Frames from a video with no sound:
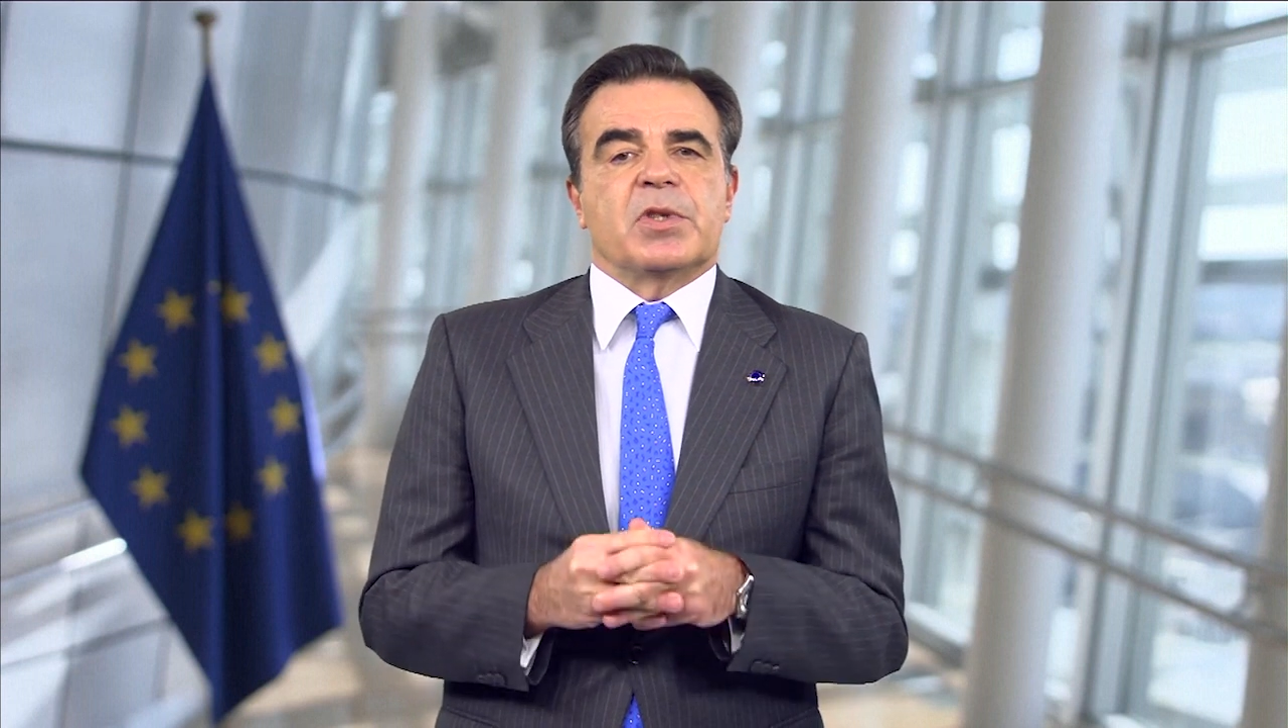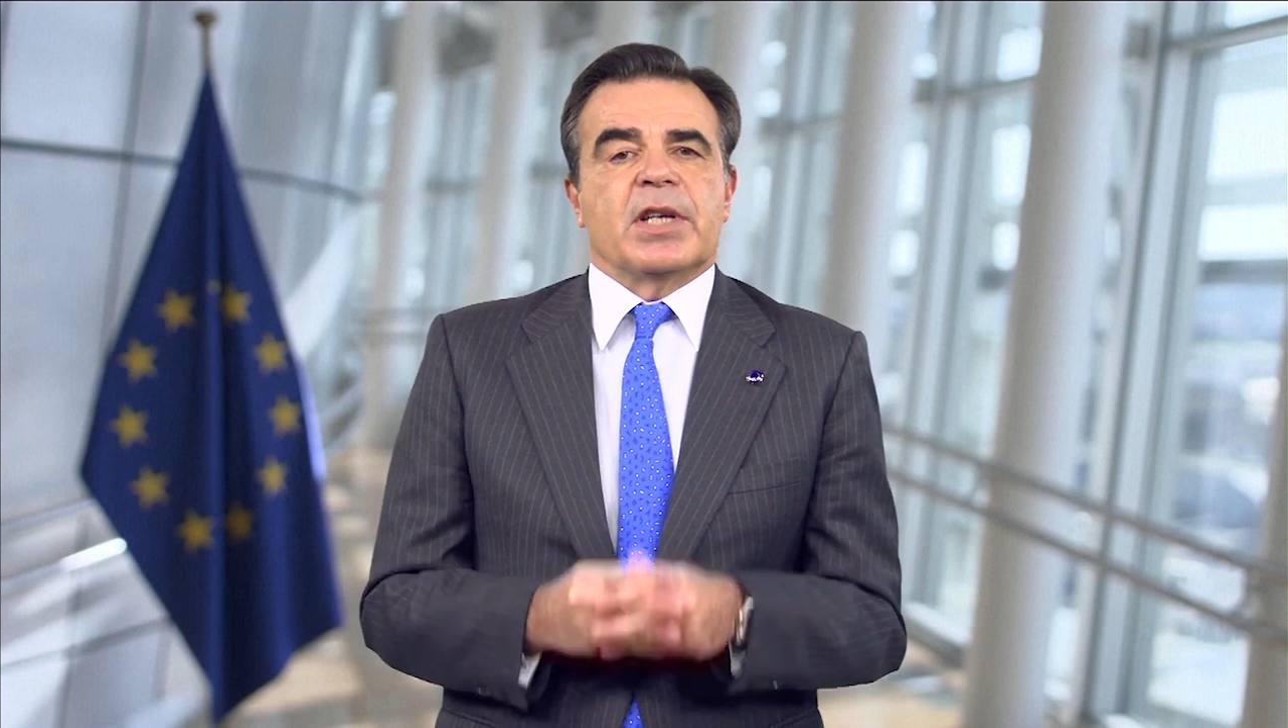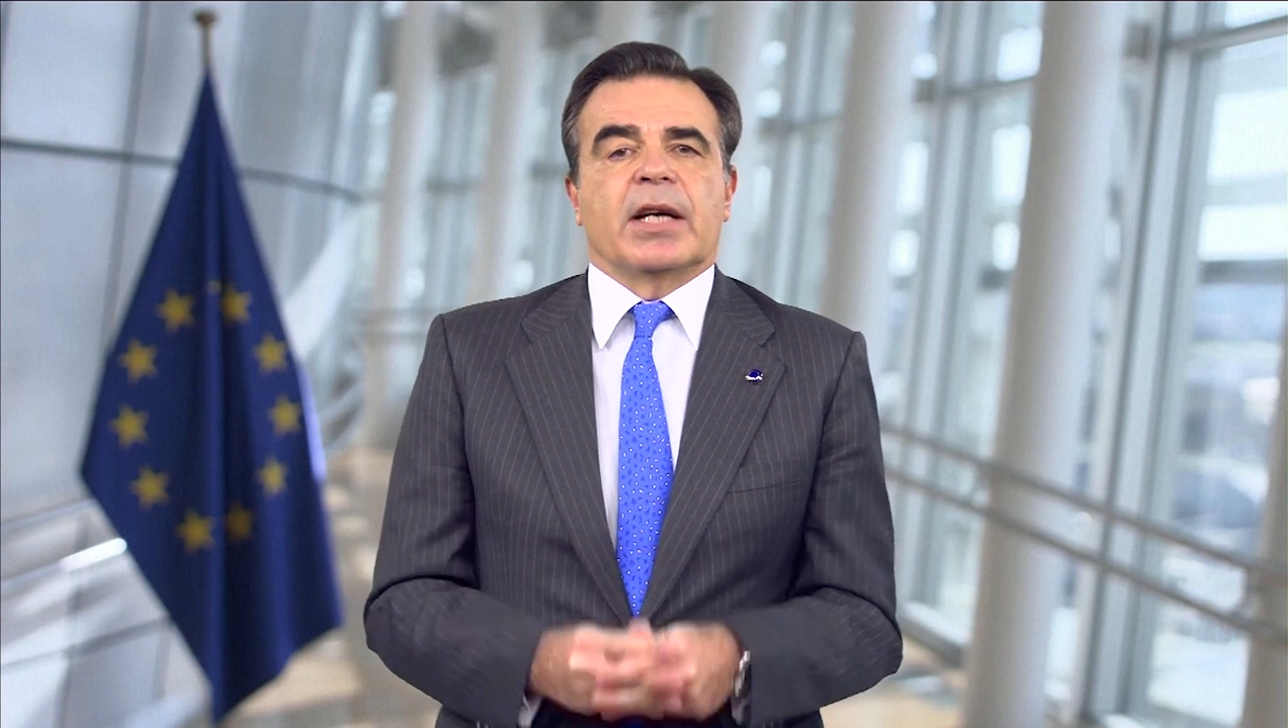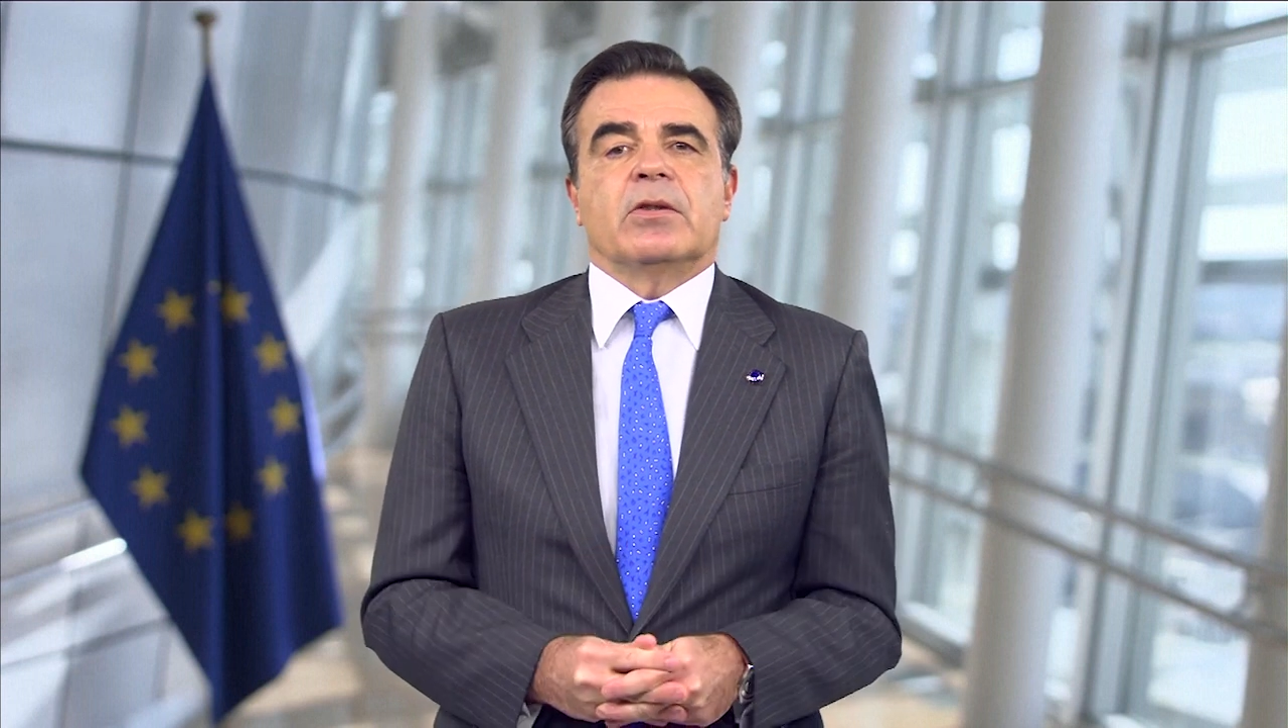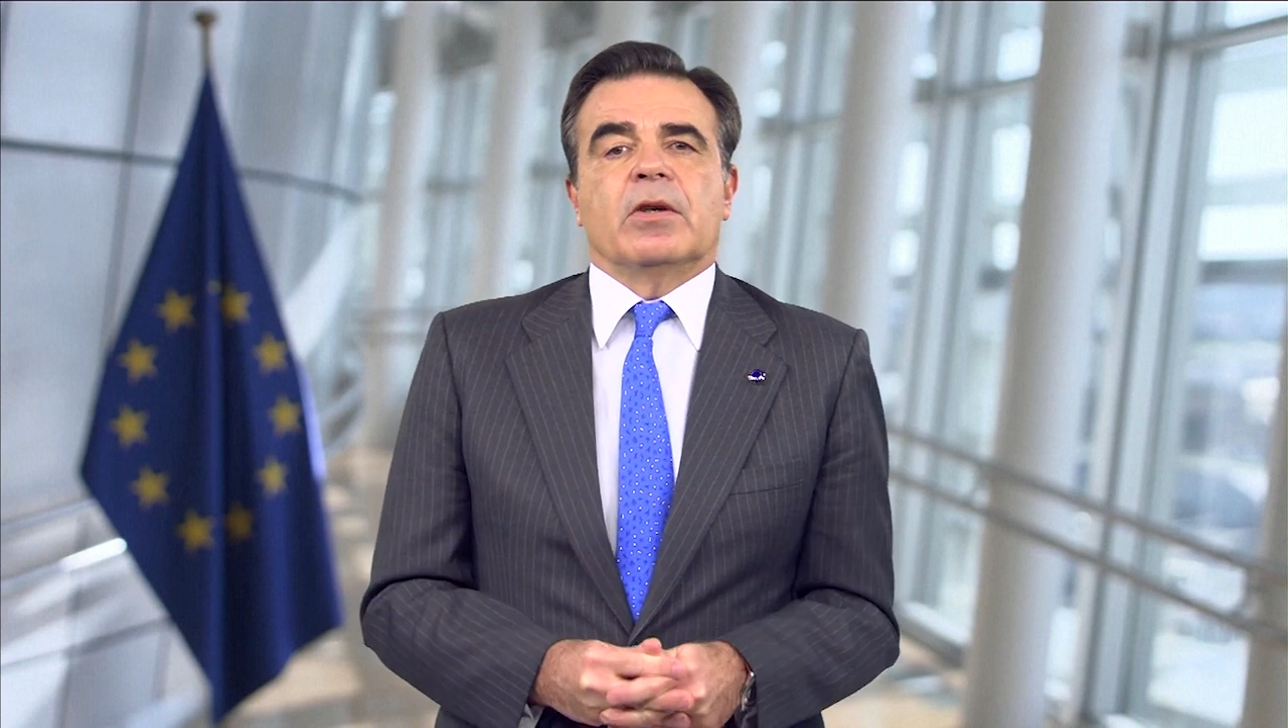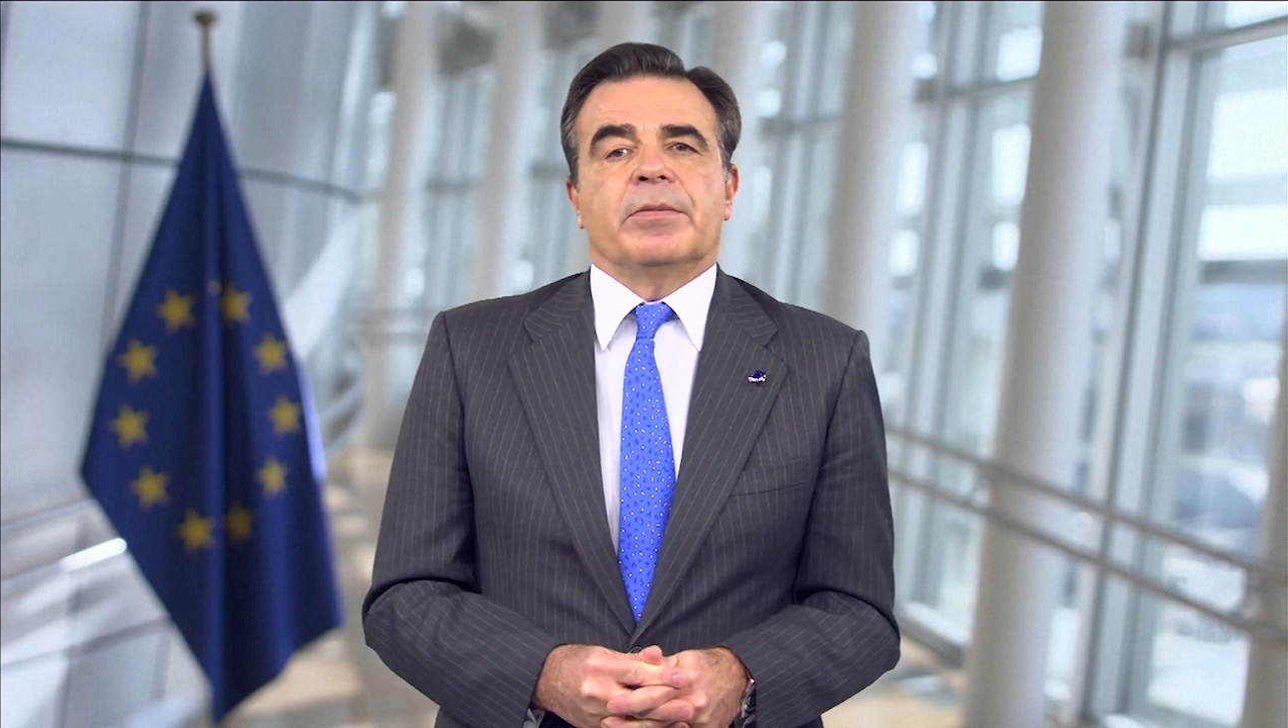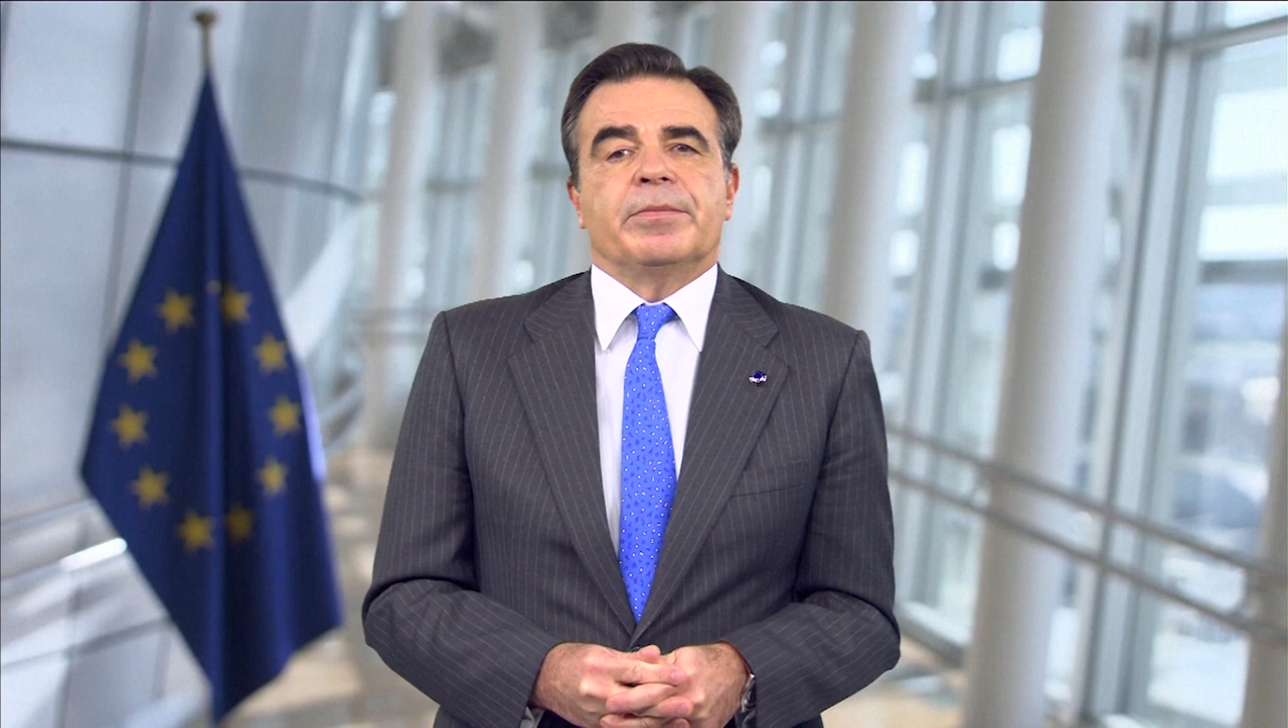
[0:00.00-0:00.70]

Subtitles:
sector.